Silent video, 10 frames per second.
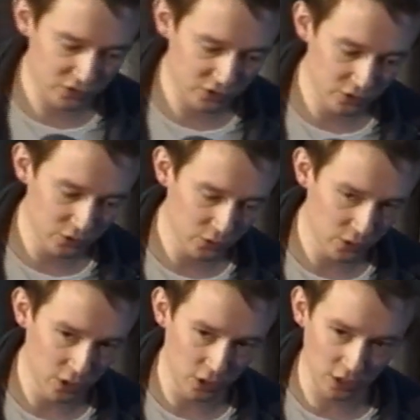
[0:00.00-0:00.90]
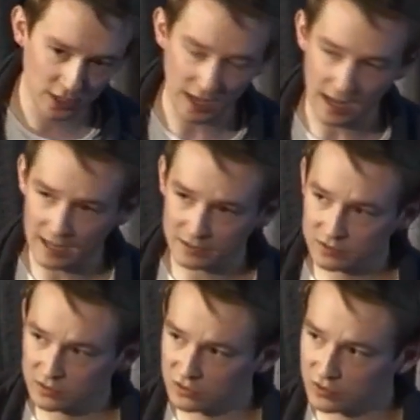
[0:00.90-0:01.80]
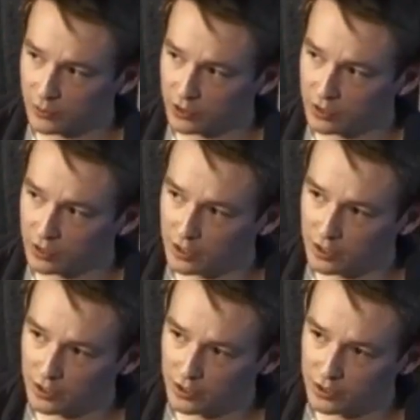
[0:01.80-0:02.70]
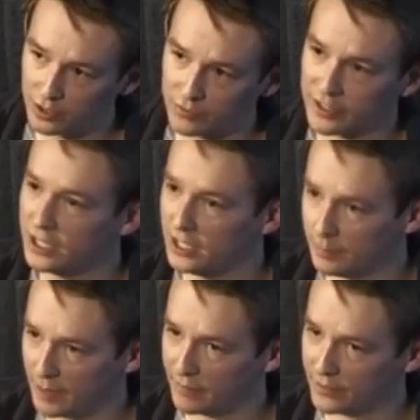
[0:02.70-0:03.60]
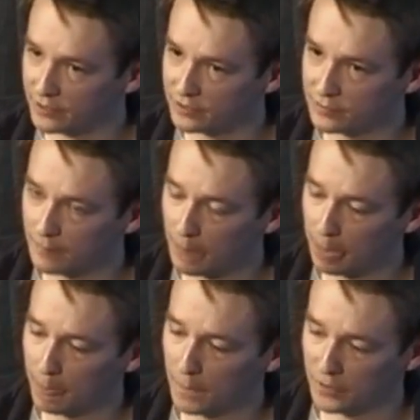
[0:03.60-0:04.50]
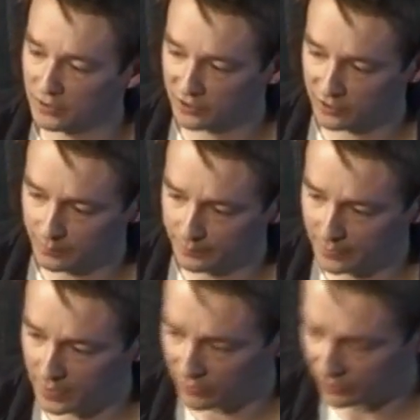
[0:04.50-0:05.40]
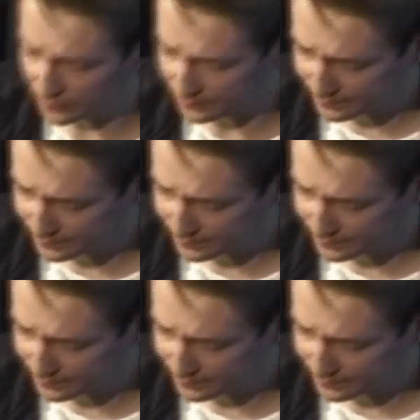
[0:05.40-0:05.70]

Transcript: to look at some of the kind of key benefits that this system gives us.